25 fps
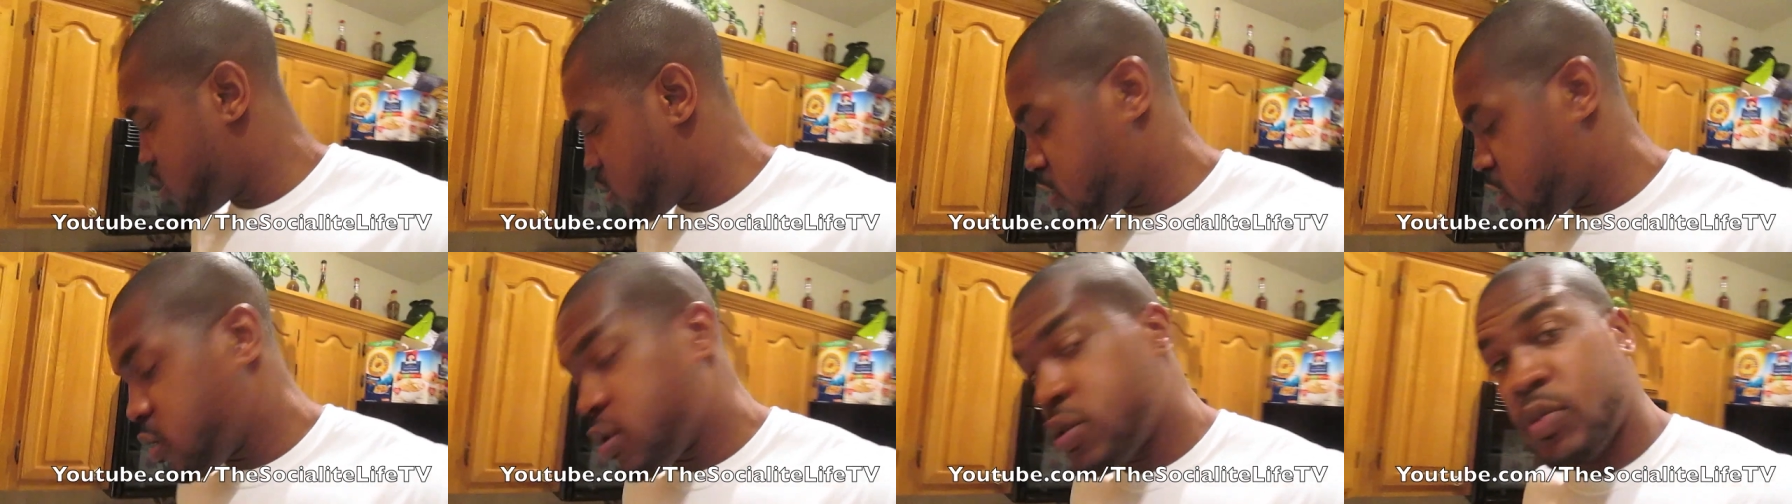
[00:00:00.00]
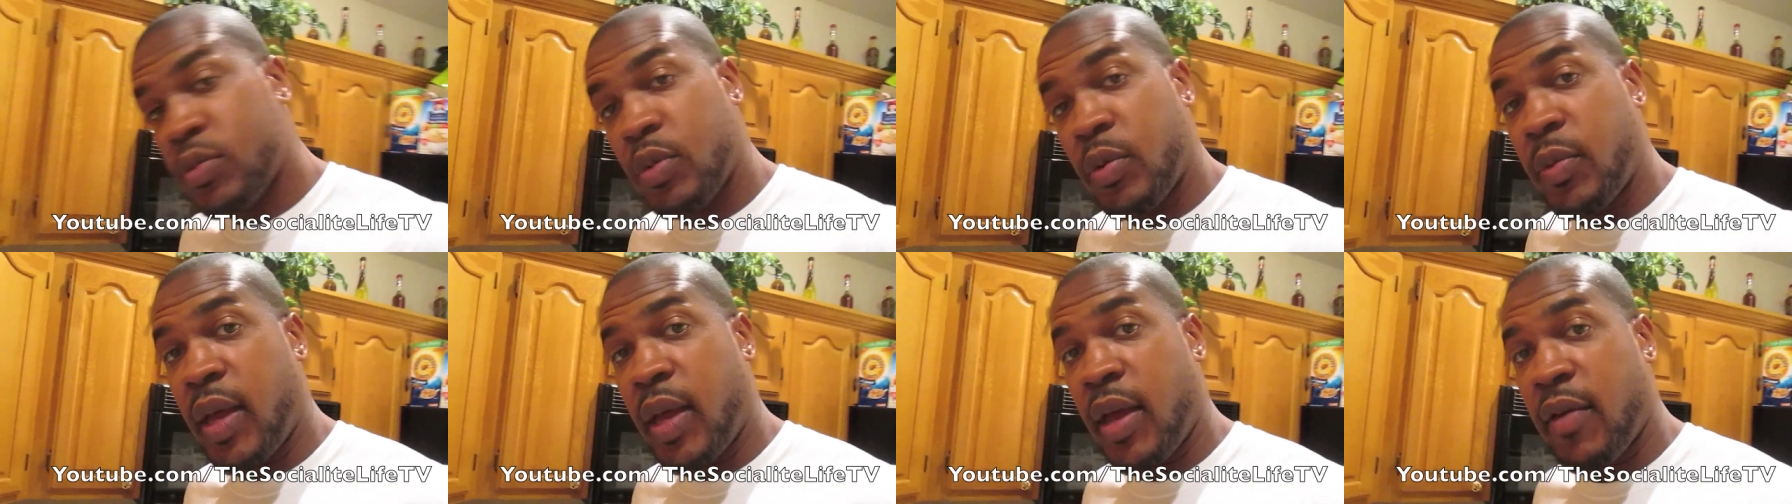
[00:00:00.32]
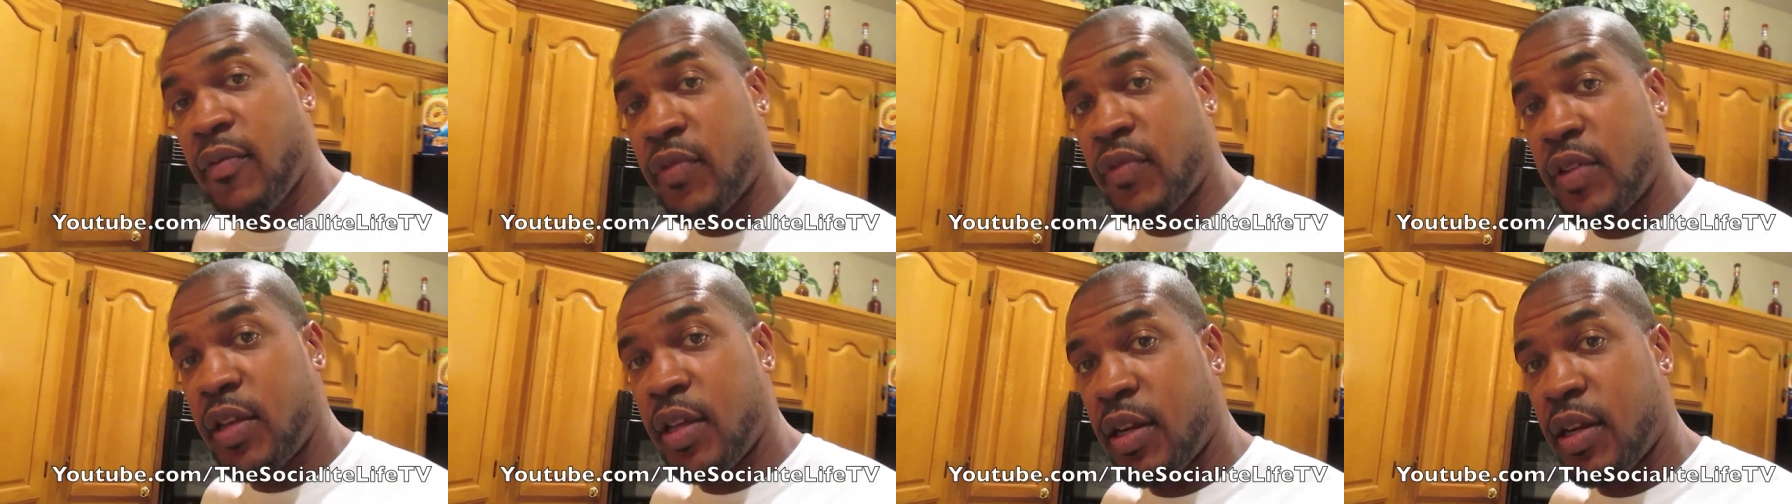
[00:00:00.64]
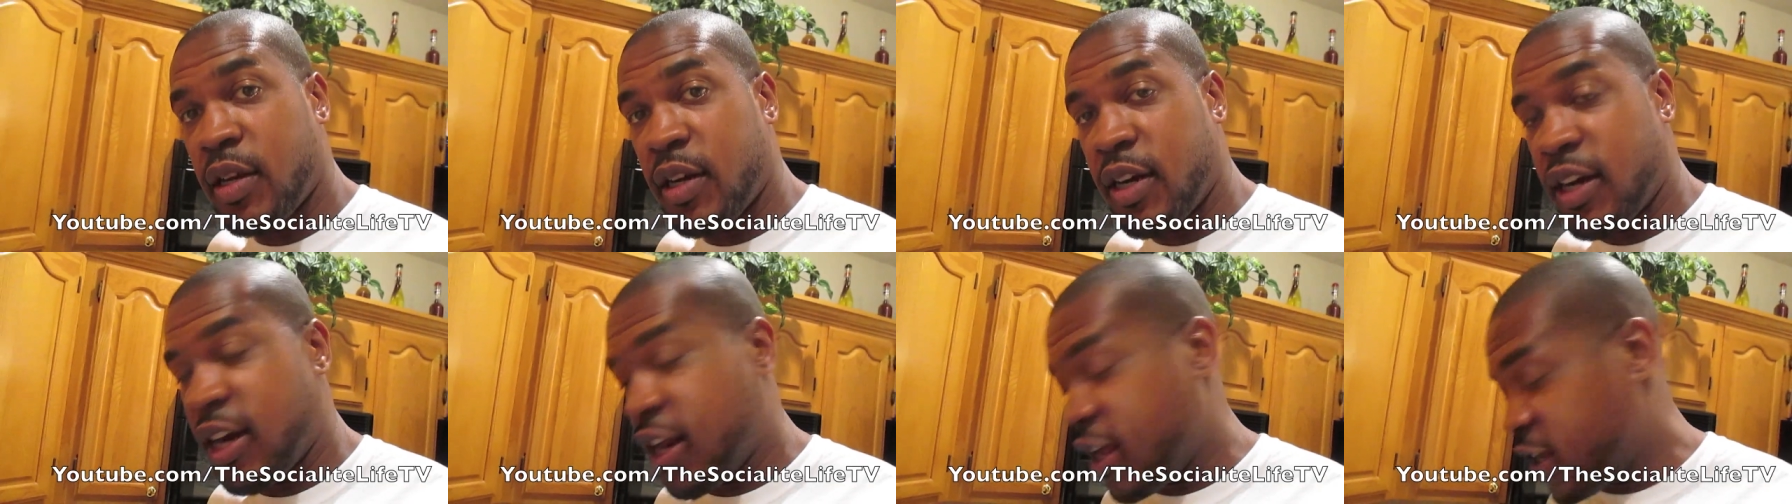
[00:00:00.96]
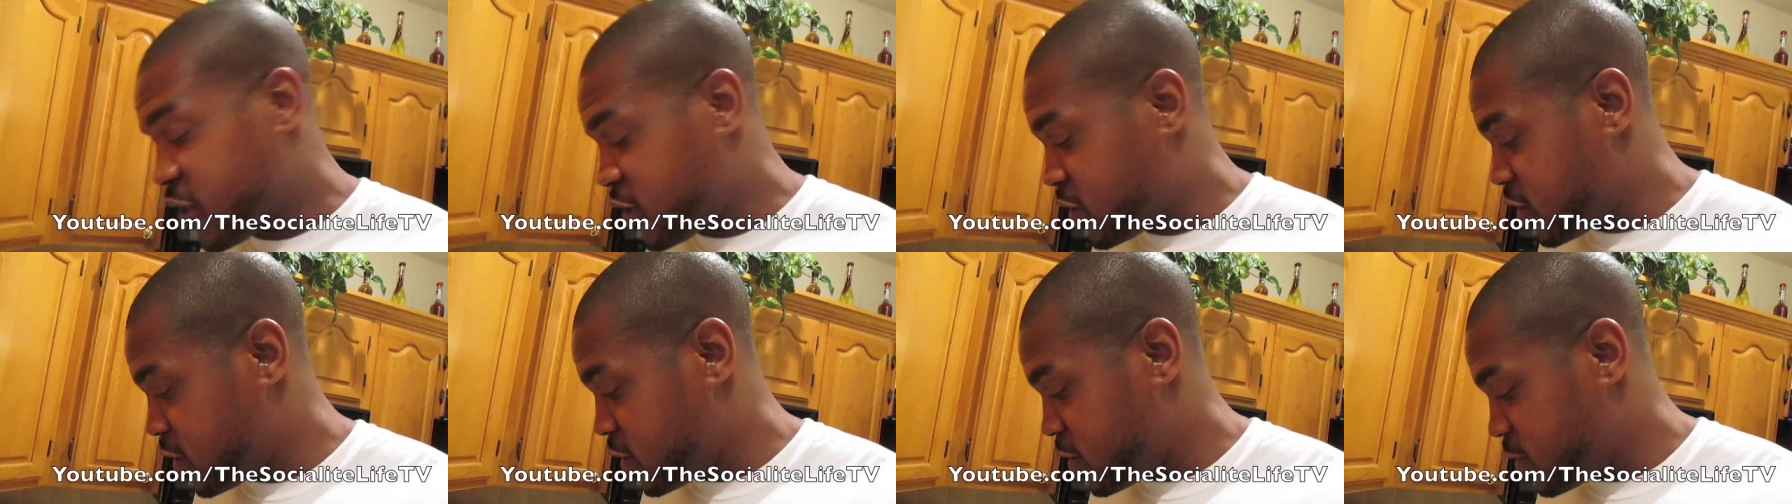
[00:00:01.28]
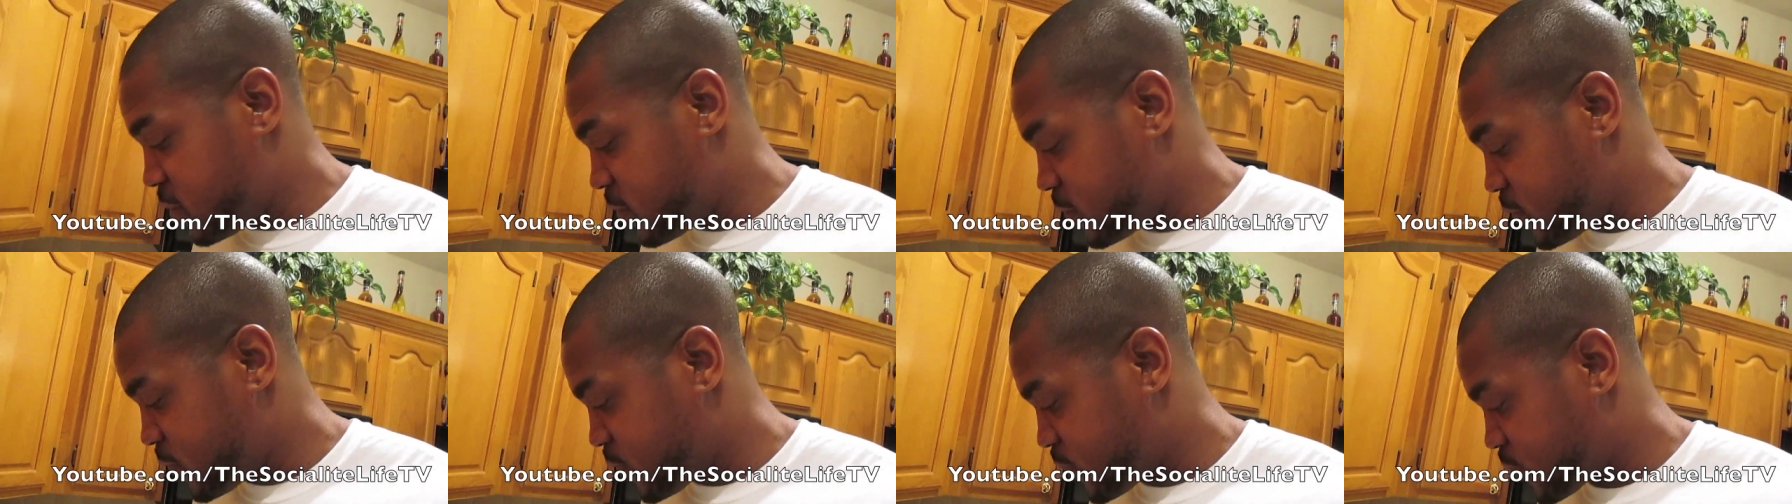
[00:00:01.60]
This is what we have for dinner tonight, y'all.